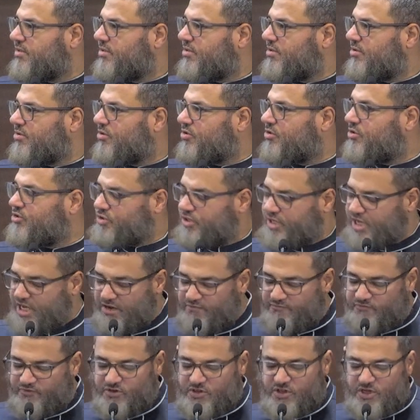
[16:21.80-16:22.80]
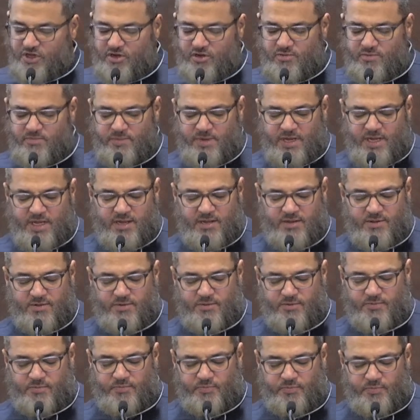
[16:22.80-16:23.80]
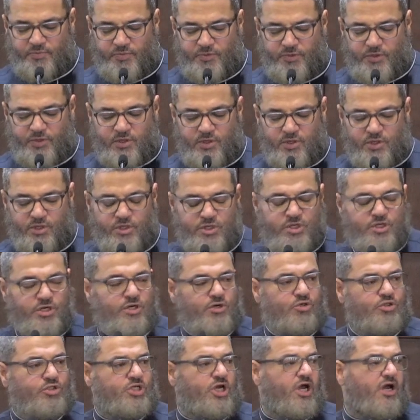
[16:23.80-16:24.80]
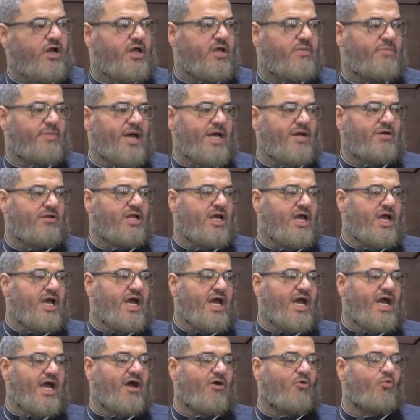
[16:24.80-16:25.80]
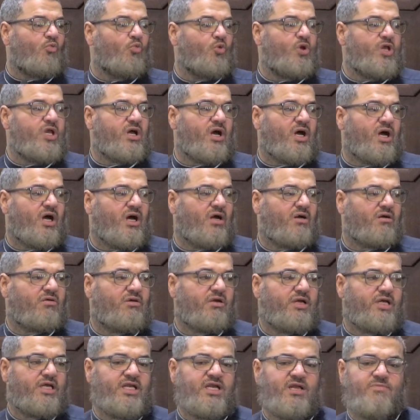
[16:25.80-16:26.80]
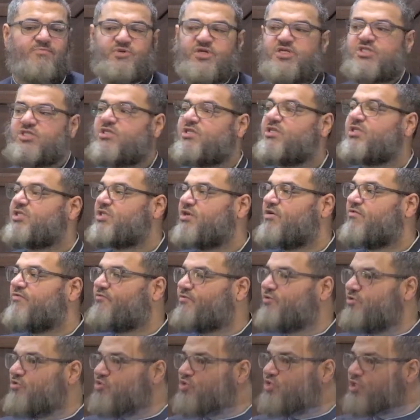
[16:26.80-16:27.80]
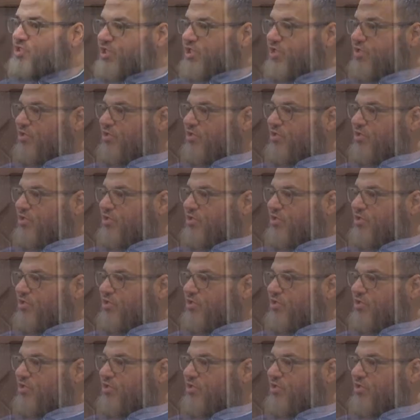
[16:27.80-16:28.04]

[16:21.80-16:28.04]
Or to care for the ummah. Talk about how we are in a business of losing